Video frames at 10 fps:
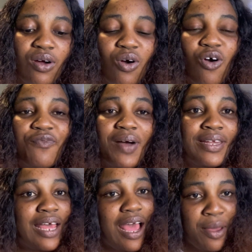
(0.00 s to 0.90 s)
of
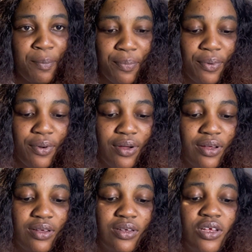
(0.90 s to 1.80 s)
an app.
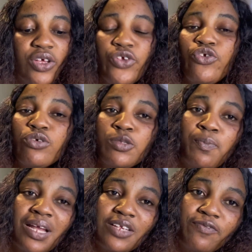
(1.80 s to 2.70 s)
Use
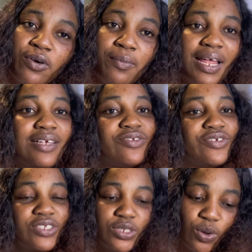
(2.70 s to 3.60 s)
platform like
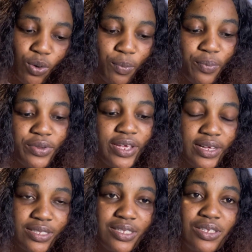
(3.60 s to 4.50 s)
GitHub.
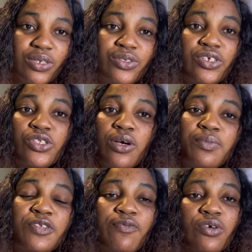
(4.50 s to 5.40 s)
Yes, GitHub
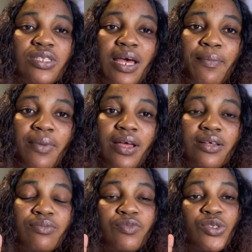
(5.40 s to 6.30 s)
is for
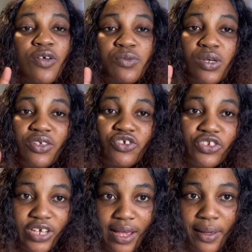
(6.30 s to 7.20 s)
software
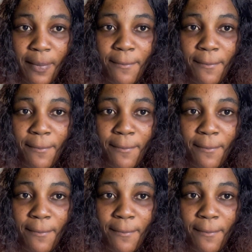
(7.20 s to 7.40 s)
engineer.